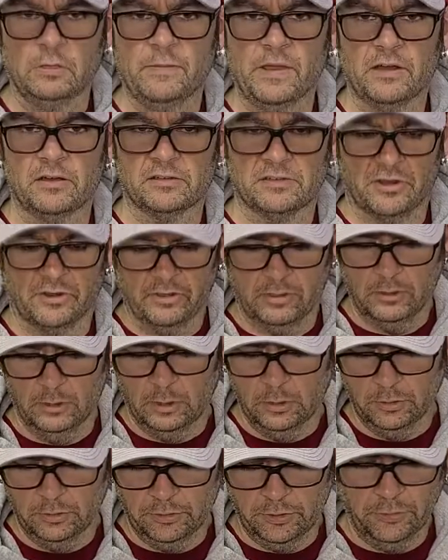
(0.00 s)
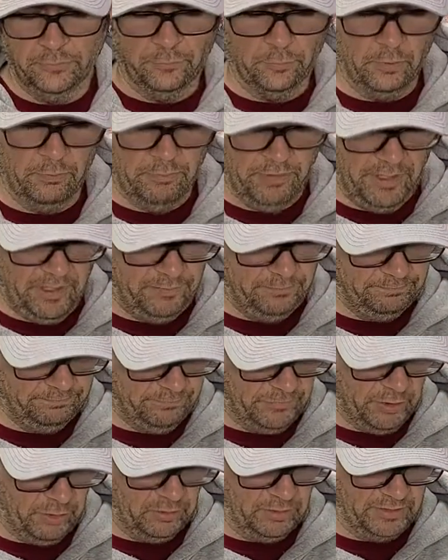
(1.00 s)
beers they're going to do for a
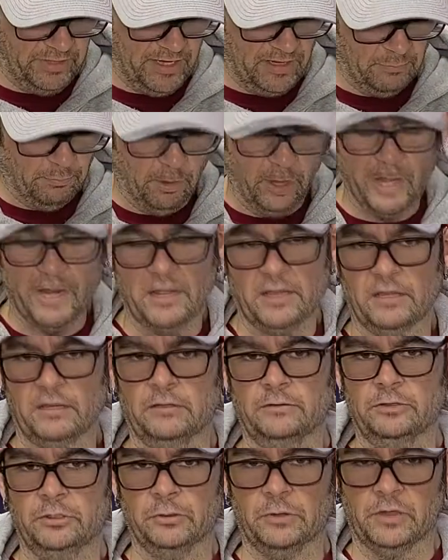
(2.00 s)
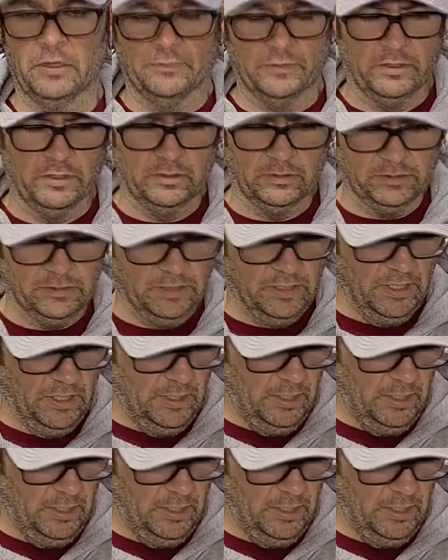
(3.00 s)
bit. They're going to take a break and do whatever else.